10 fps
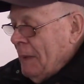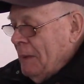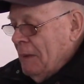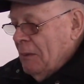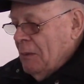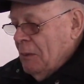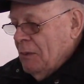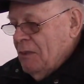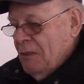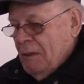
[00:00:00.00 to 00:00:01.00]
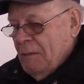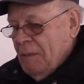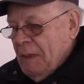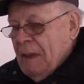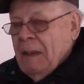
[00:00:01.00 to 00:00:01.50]
Now, of course,
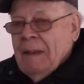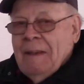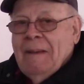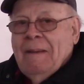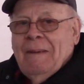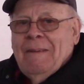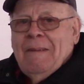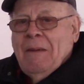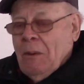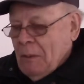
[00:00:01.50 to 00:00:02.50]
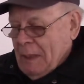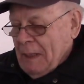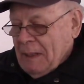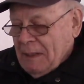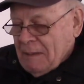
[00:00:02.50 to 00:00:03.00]

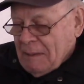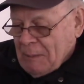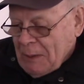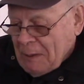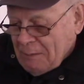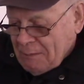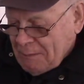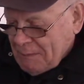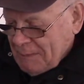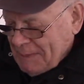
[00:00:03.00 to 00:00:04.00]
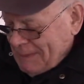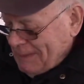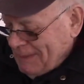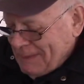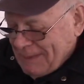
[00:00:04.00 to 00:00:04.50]
okay, it come off.
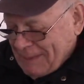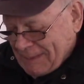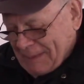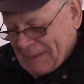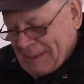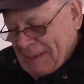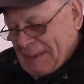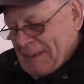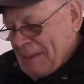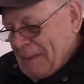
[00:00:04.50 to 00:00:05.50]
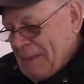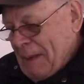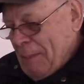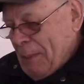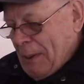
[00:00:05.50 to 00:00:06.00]
Yeah,
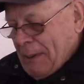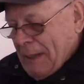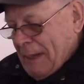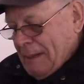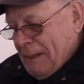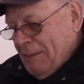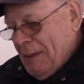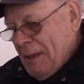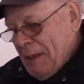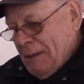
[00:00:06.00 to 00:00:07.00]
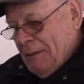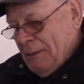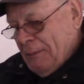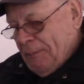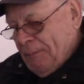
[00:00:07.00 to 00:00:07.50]
that part I hadn't given thought
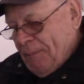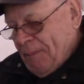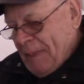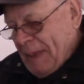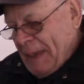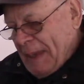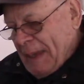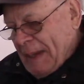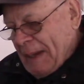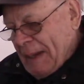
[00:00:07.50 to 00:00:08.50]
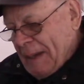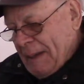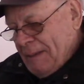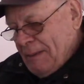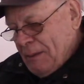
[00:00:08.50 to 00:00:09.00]
to.
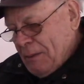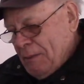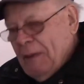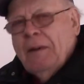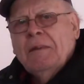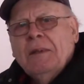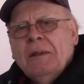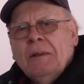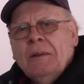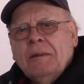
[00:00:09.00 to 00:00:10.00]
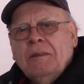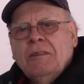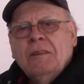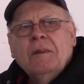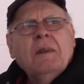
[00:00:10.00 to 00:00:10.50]
I just felt the
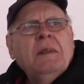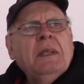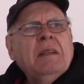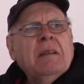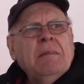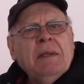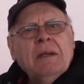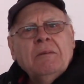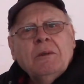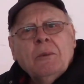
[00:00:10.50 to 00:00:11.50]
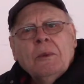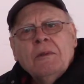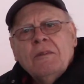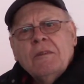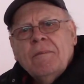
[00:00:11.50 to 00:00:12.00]
urge, the need to be
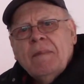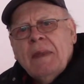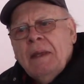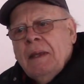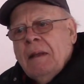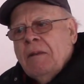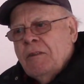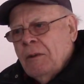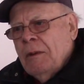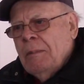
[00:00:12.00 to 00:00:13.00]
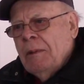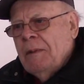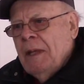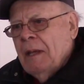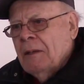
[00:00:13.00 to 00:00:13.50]
outdoors. Sorry about
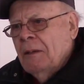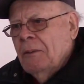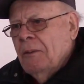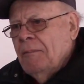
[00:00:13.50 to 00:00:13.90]
the echo.